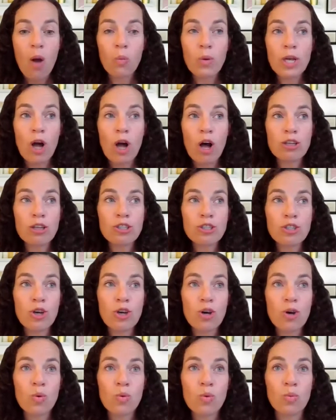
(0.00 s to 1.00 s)
We
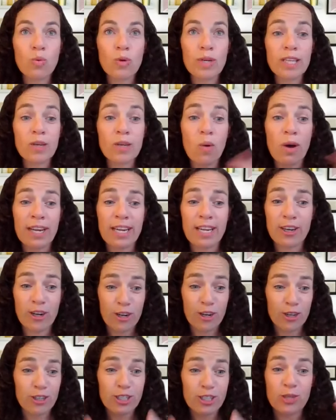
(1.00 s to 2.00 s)
also really want to
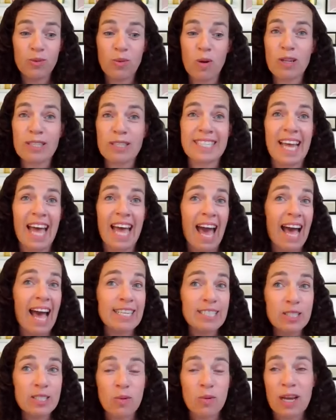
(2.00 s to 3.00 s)
encourage you all to
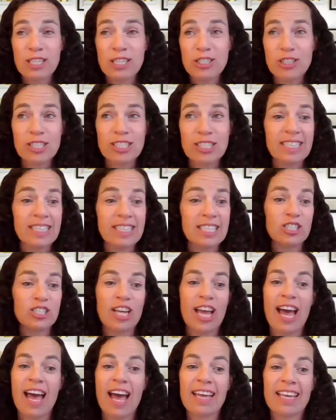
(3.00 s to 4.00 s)
ask questions in the
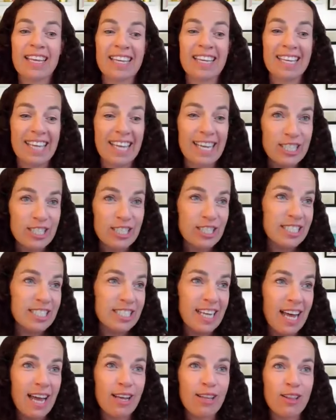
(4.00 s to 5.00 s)
chat, engage in
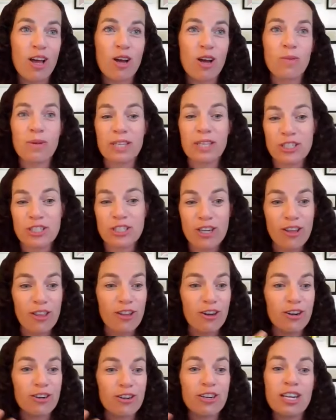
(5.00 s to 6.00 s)
dialogue with each
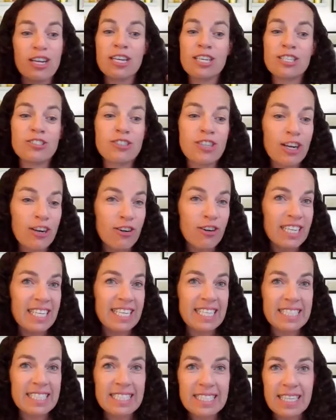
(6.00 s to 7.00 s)
other, share any
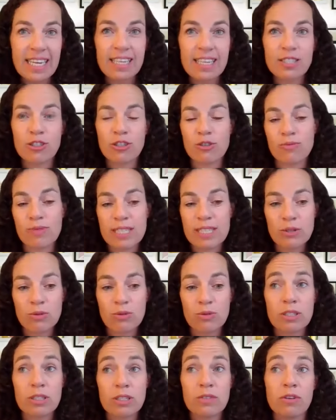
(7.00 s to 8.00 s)
insights or
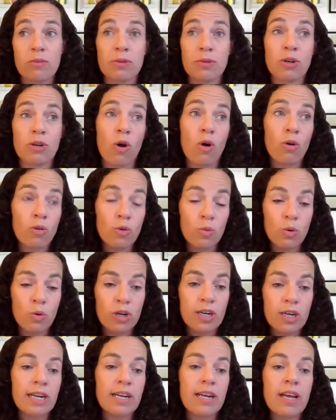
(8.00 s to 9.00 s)
resources from your own
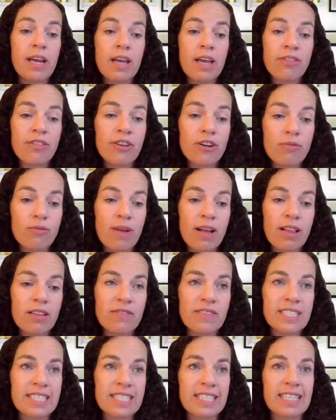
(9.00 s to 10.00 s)
work that are
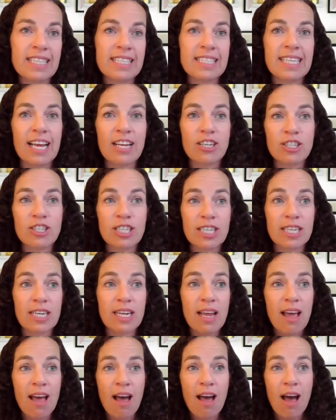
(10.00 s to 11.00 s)
relevant to the session.